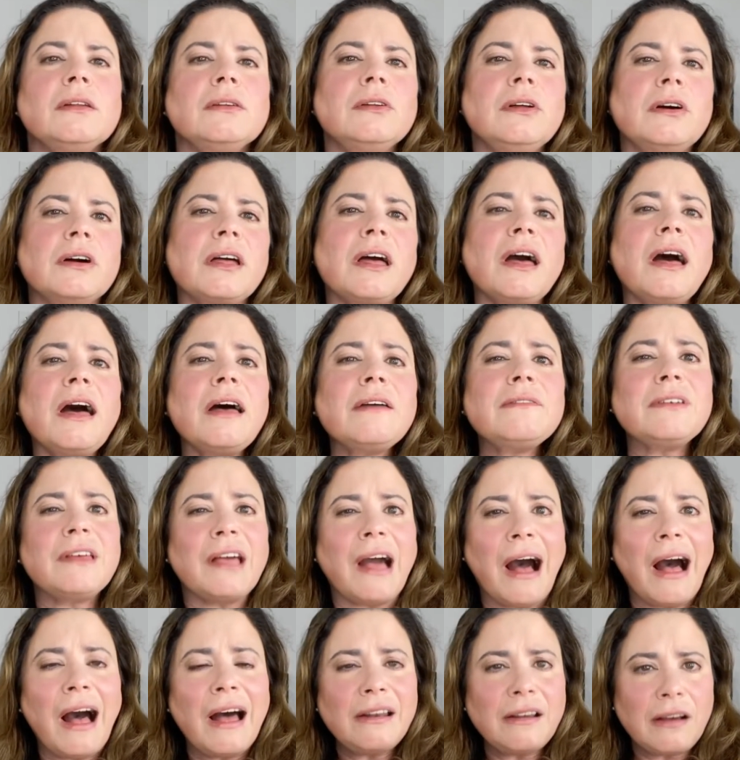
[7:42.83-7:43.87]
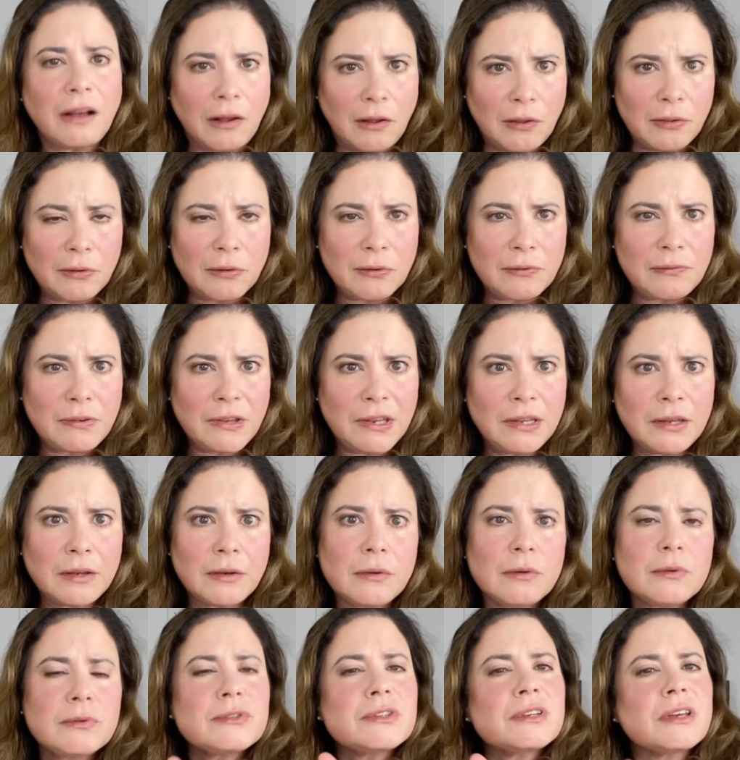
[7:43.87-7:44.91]
Look, I've got other
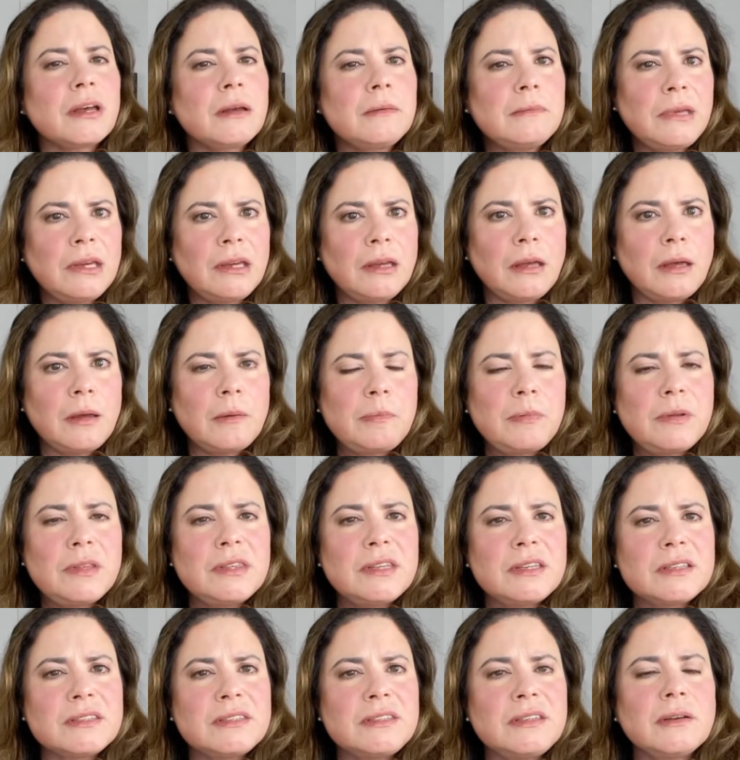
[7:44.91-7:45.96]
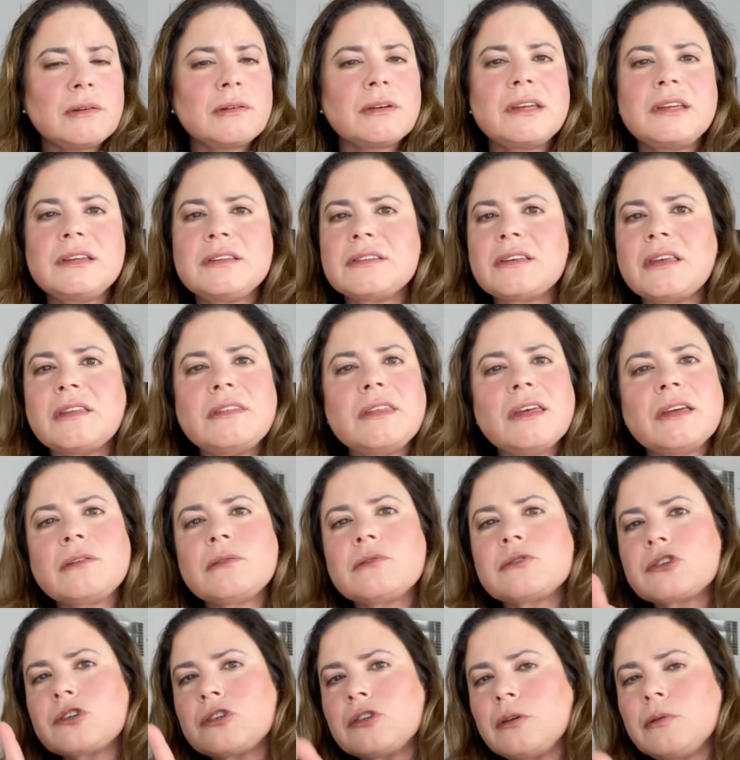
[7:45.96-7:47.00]
videos coming up in this series
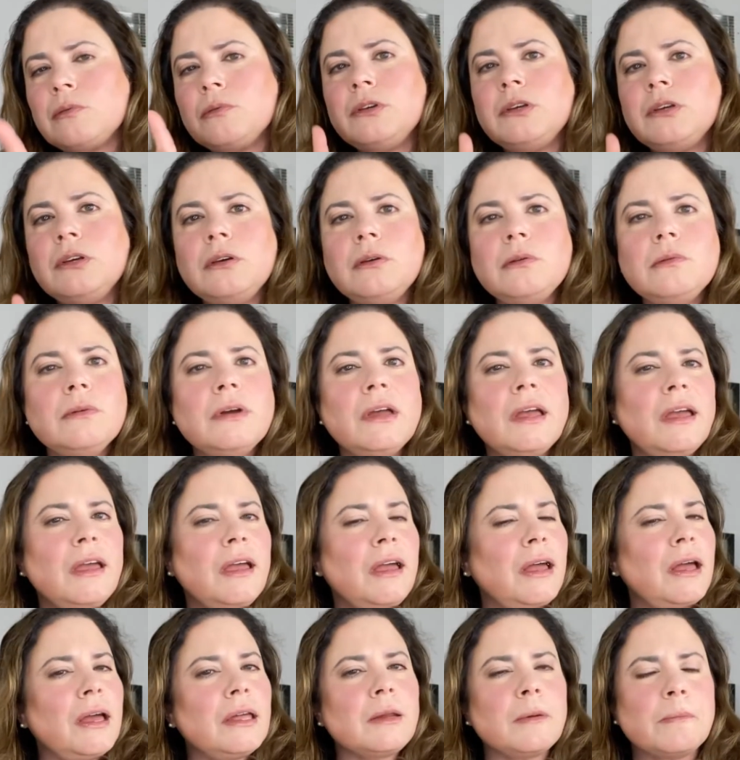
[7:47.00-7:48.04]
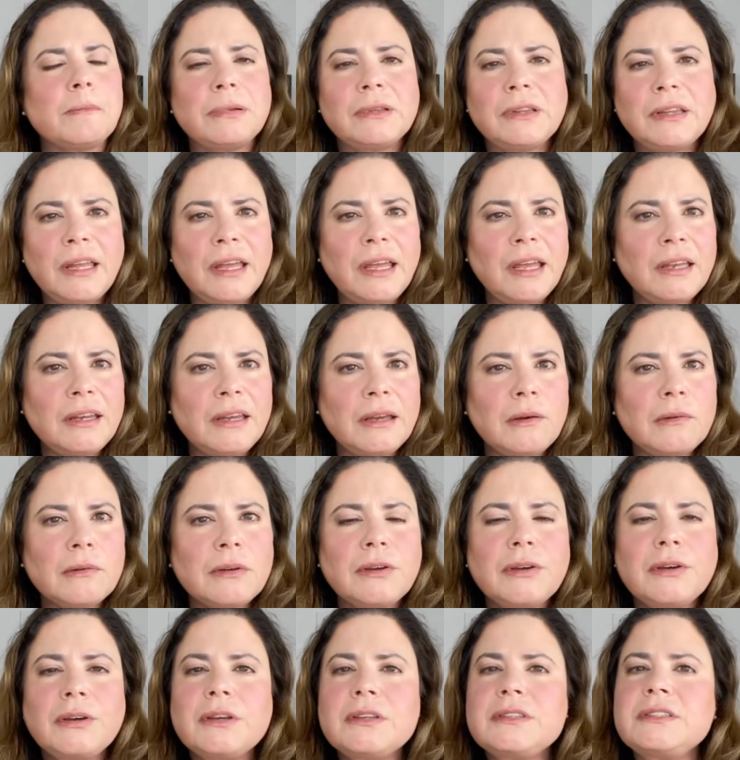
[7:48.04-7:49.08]
that'll show you how to plan out
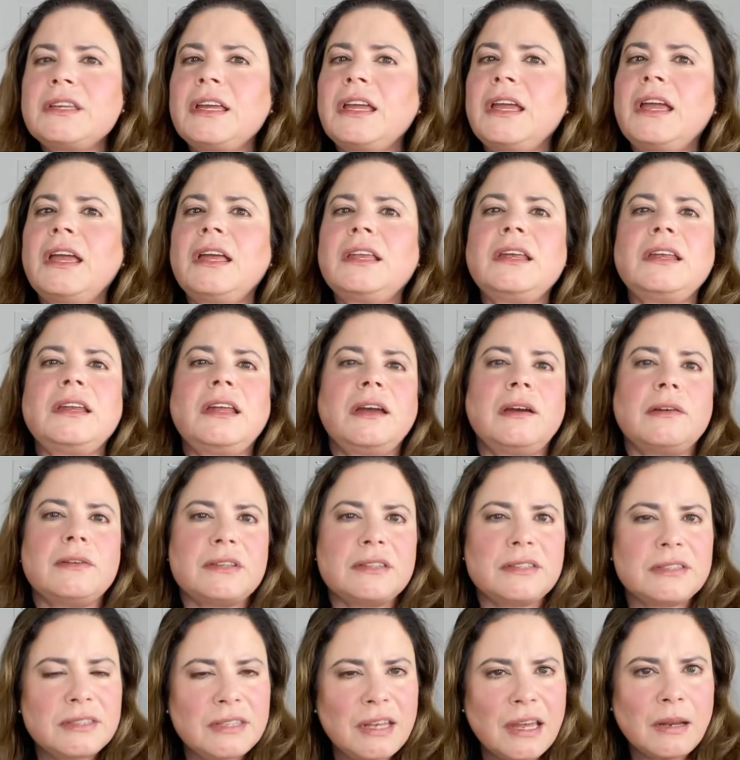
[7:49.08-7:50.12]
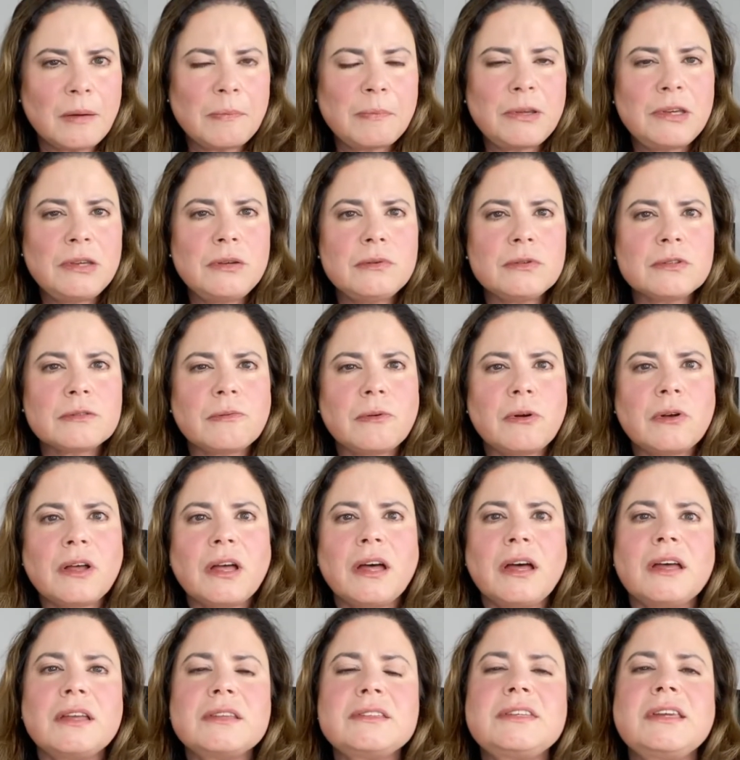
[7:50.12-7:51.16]
content and how to set up a useful
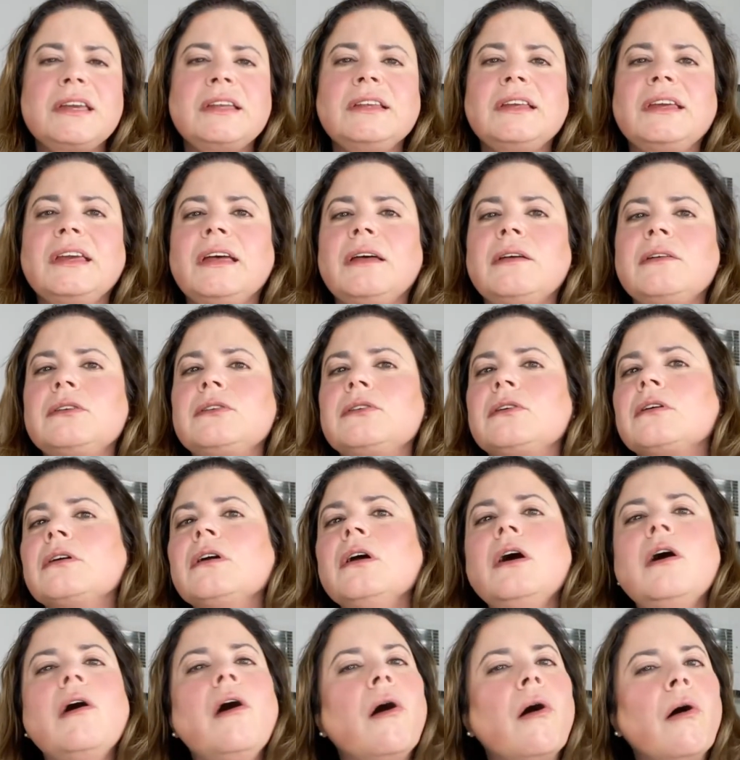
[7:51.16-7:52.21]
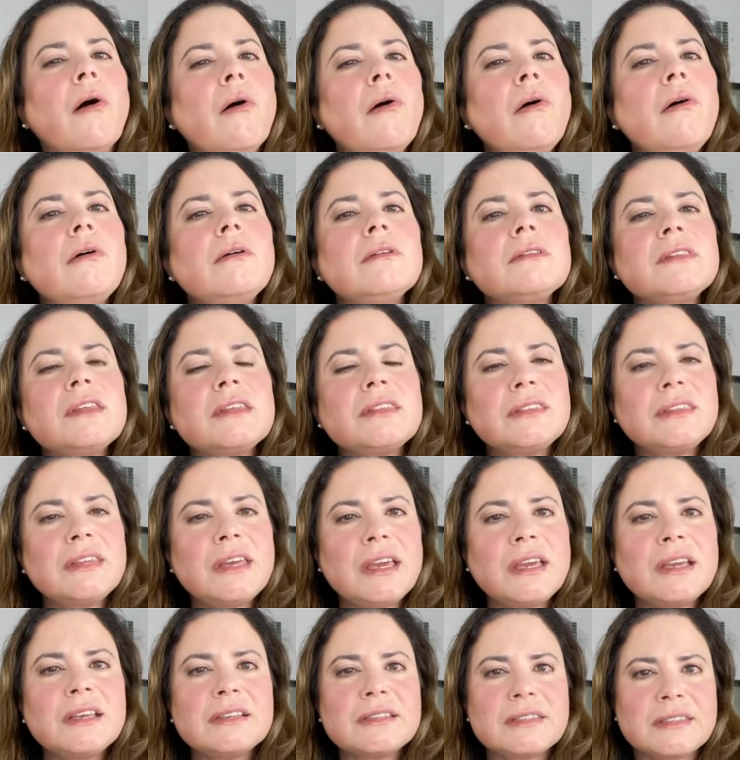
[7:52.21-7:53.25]
content calendar, all the
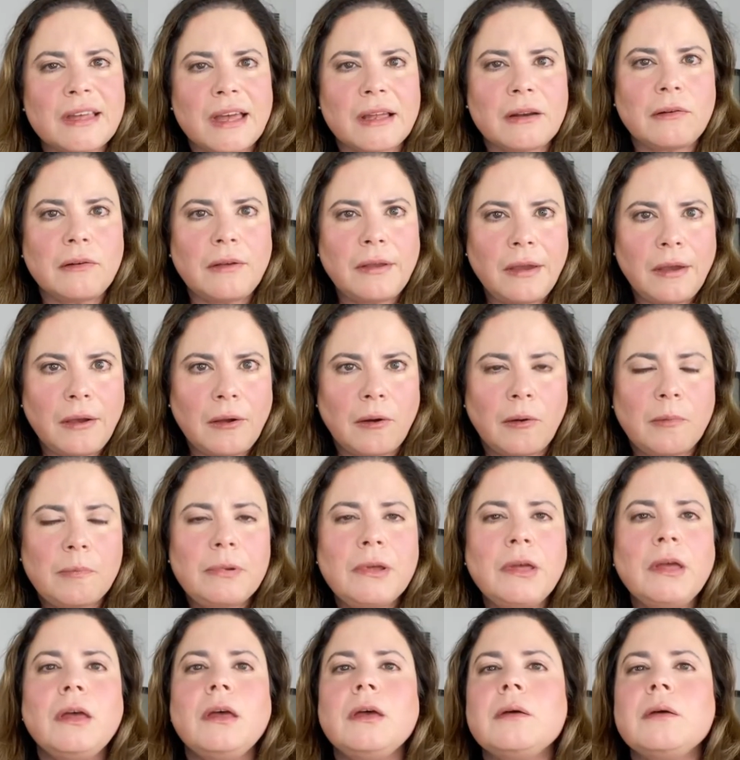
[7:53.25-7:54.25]
things that'll help.